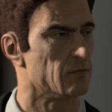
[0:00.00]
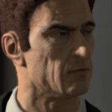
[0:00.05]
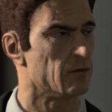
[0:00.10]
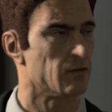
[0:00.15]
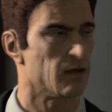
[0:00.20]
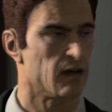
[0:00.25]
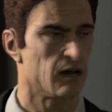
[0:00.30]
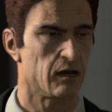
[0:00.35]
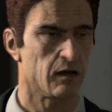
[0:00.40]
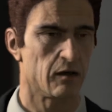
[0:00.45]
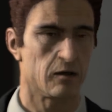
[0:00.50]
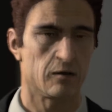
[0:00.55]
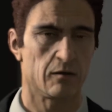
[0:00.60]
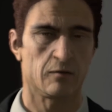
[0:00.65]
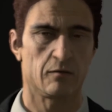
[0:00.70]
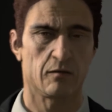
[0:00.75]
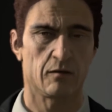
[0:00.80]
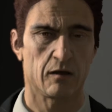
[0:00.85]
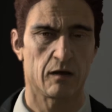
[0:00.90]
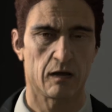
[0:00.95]
Is that
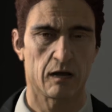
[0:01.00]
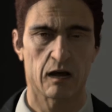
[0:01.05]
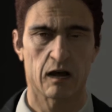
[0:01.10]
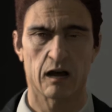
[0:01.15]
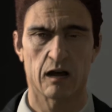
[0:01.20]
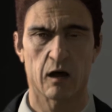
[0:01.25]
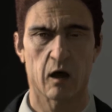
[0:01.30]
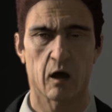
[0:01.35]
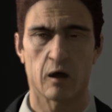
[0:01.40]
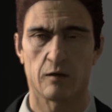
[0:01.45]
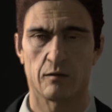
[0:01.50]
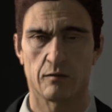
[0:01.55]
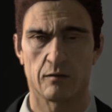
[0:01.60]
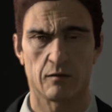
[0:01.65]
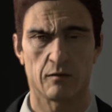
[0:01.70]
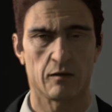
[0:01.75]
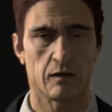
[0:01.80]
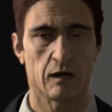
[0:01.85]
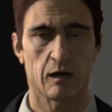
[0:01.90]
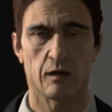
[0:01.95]
all of
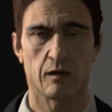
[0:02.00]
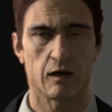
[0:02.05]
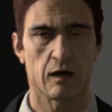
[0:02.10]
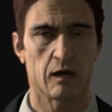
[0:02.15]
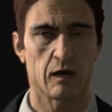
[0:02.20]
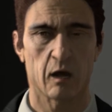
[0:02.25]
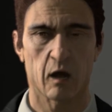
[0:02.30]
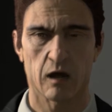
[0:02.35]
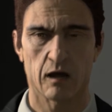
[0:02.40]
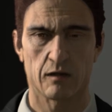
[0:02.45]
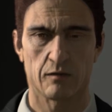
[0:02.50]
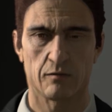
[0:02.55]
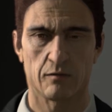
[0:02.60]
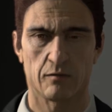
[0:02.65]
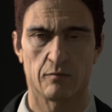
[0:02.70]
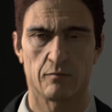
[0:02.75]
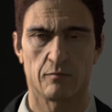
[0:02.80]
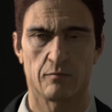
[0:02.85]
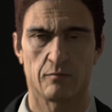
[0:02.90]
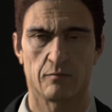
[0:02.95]
your thing in a bag of
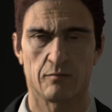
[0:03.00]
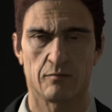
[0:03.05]
chips?